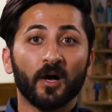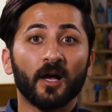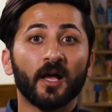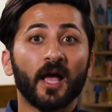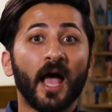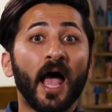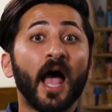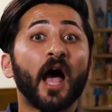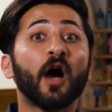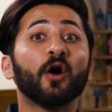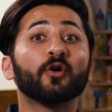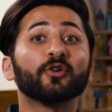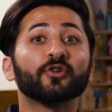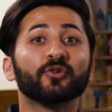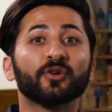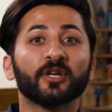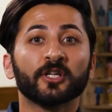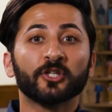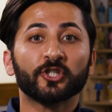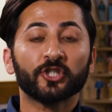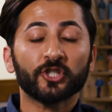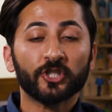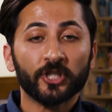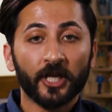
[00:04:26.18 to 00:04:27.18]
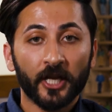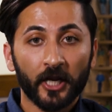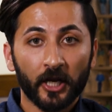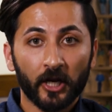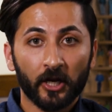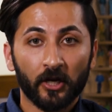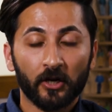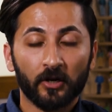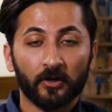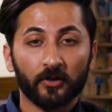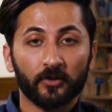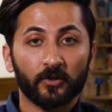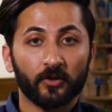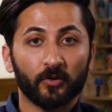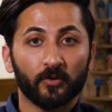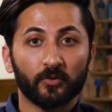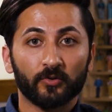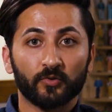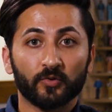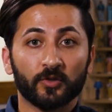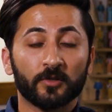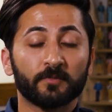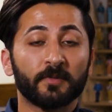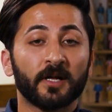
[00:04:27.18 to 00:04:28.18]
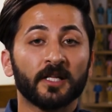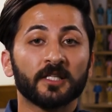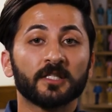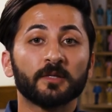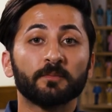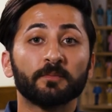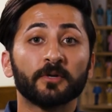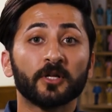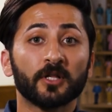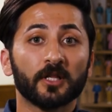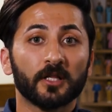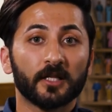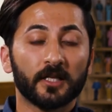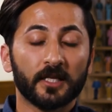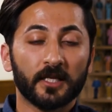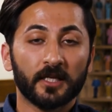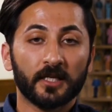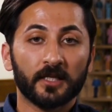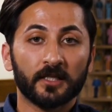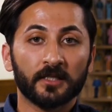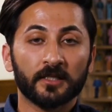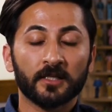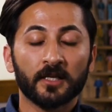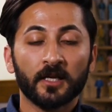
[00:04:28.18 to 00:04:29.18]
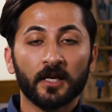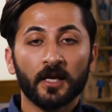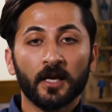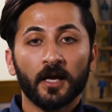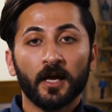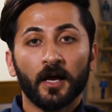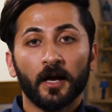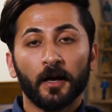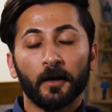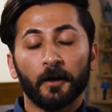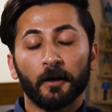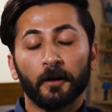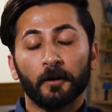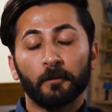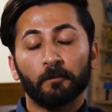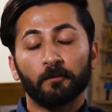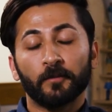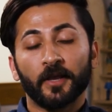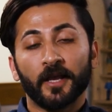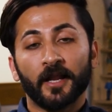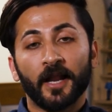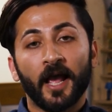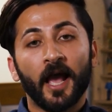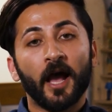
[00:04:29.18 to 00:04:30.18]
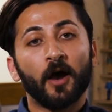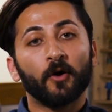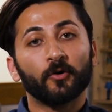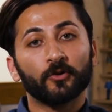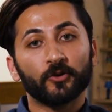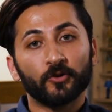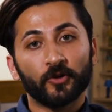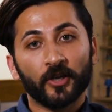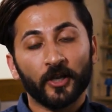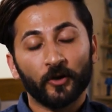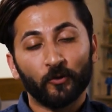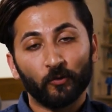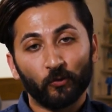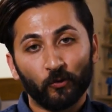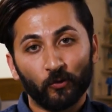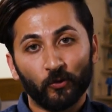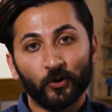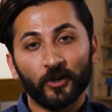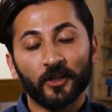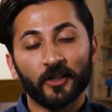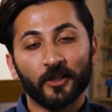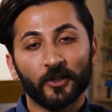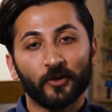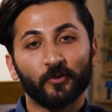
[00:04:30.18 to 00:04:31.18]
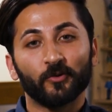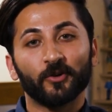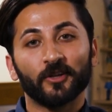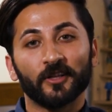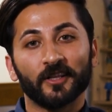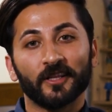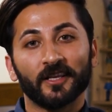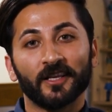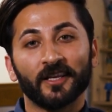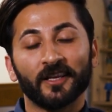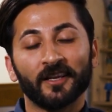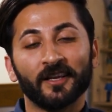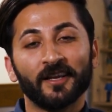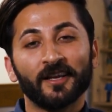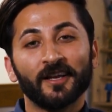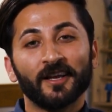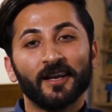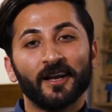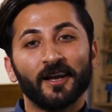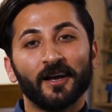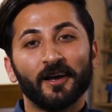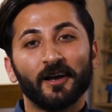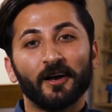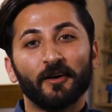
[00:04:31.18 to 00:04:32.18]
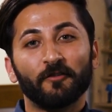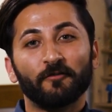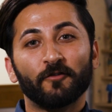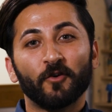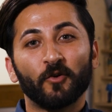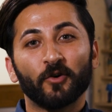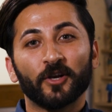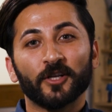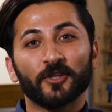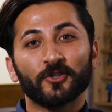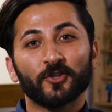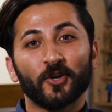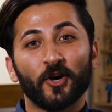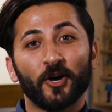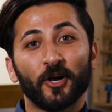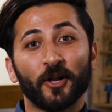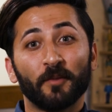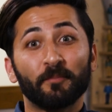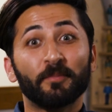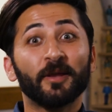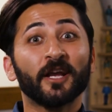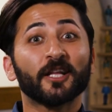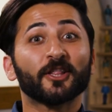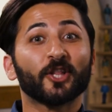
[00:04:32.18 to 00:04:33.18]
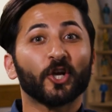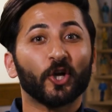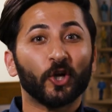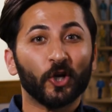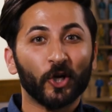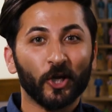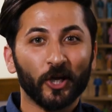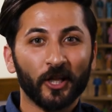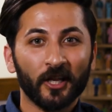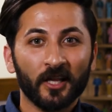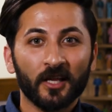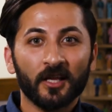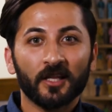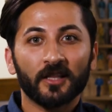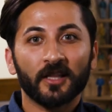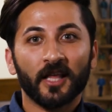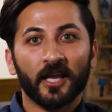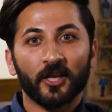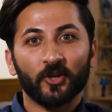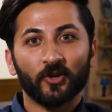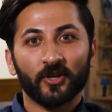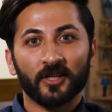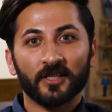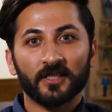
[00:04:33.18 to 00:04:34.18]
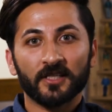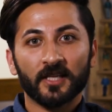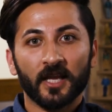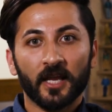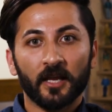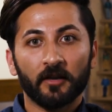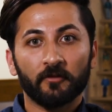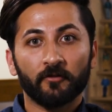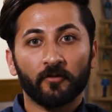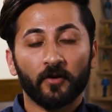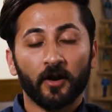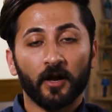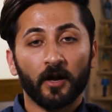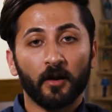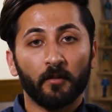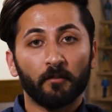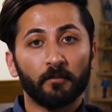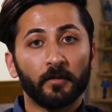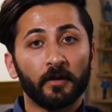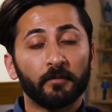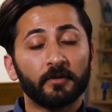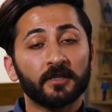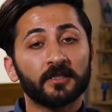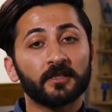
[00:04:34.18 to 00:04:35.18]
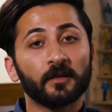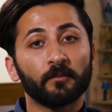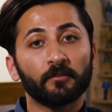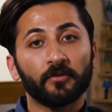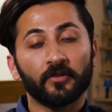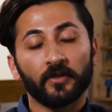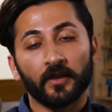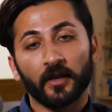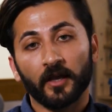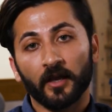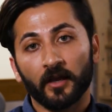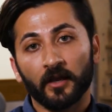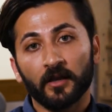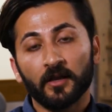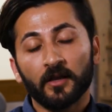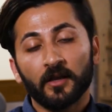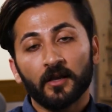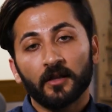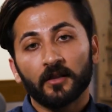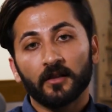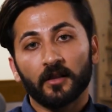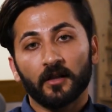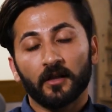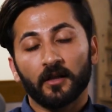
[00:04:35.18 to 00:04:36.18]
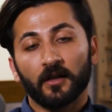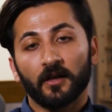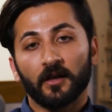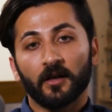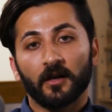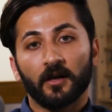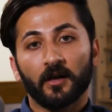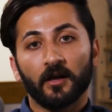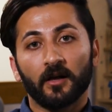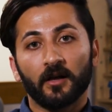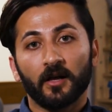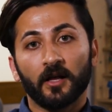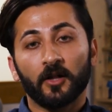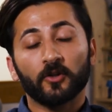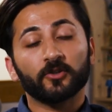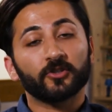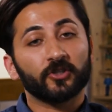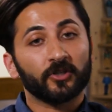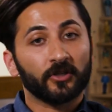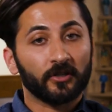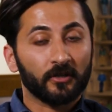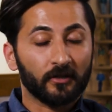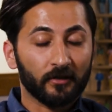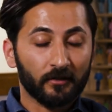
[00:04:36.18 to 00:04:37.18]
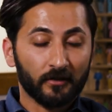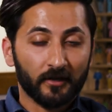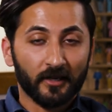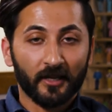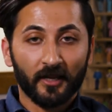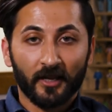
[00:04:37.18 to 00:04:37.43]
how you can share those responsibilities, and how you can really focus on and pick the good that you can take from maybe something the elder